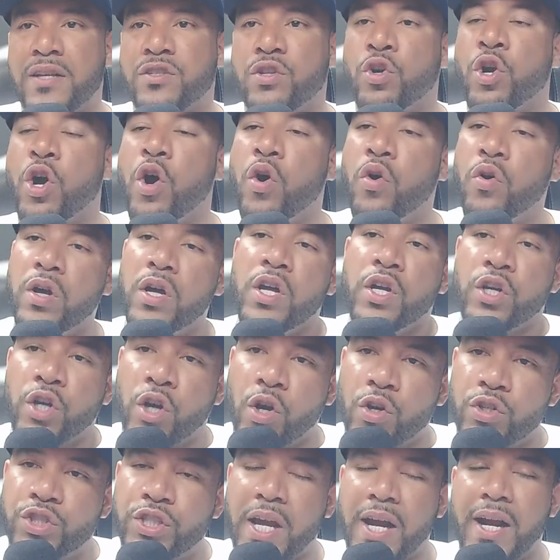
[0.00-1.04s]
go
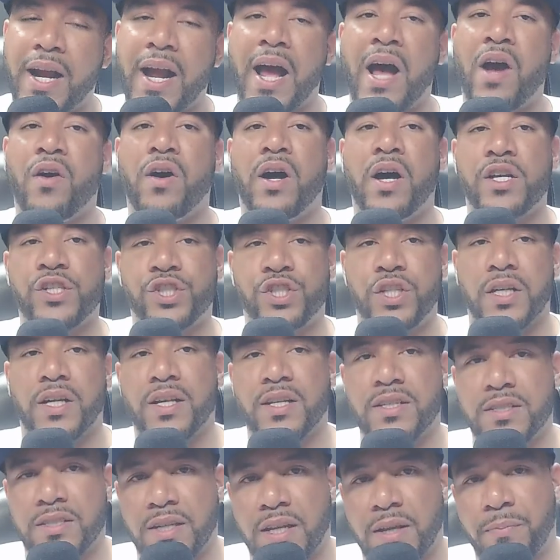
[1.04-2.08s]
check out Shit
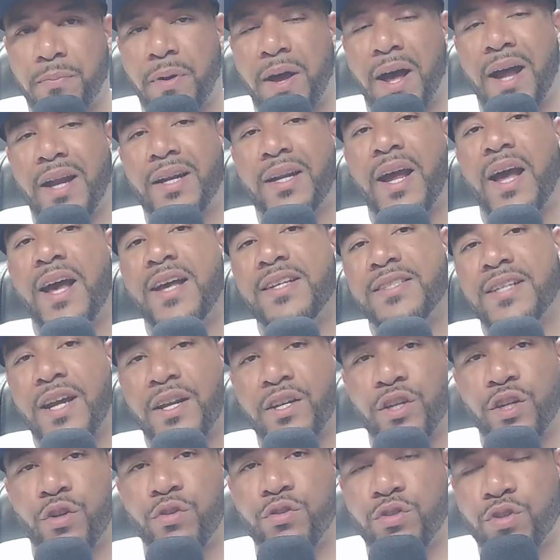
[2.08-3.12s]
Gets Deep podcast
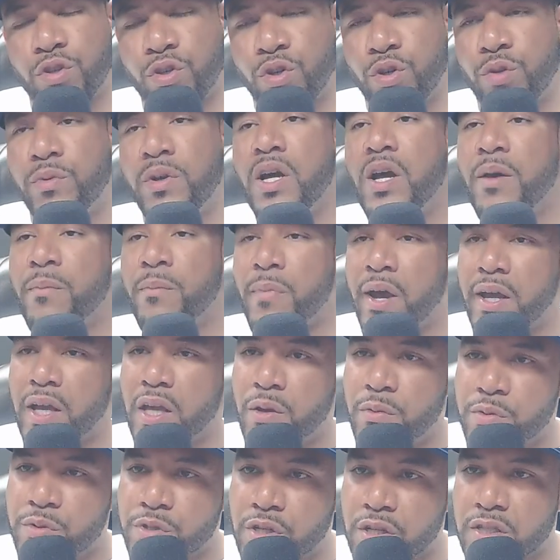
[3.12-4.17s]
on YouTube. Mikey
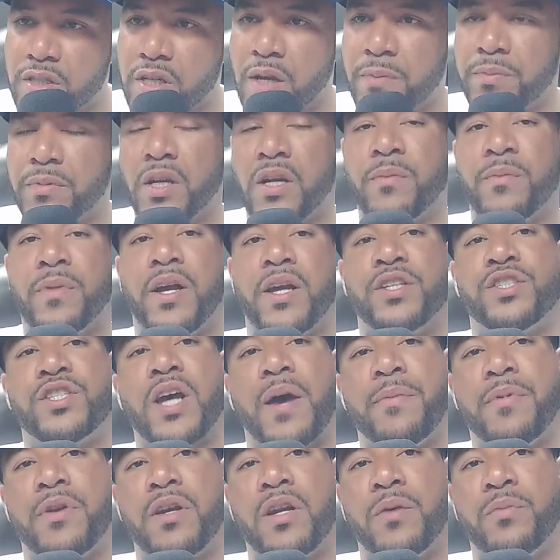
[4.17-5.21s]
was just up there, man,
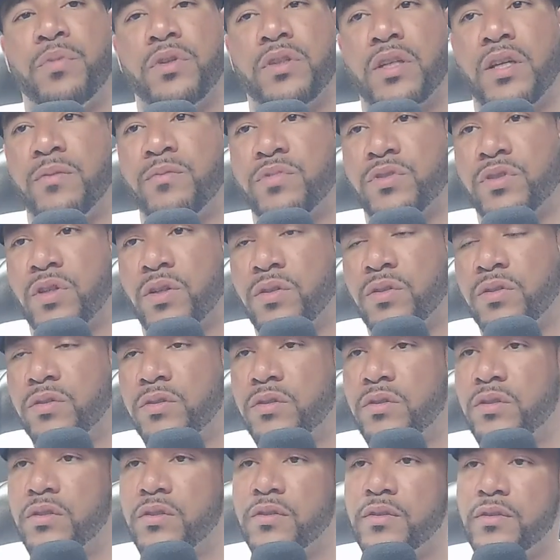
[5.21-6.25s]
chopping it up with them. So
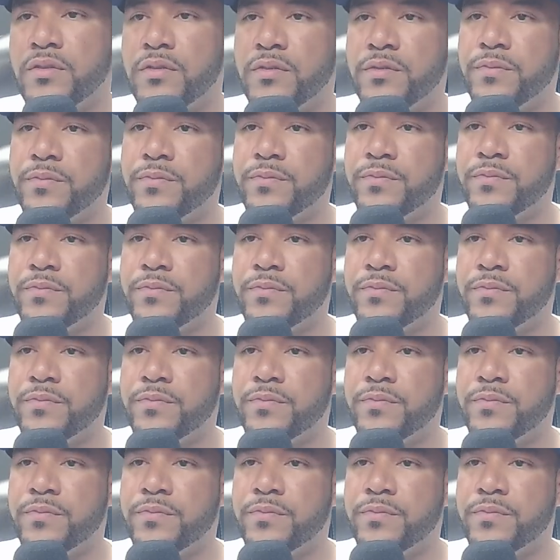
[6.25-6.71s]
how come?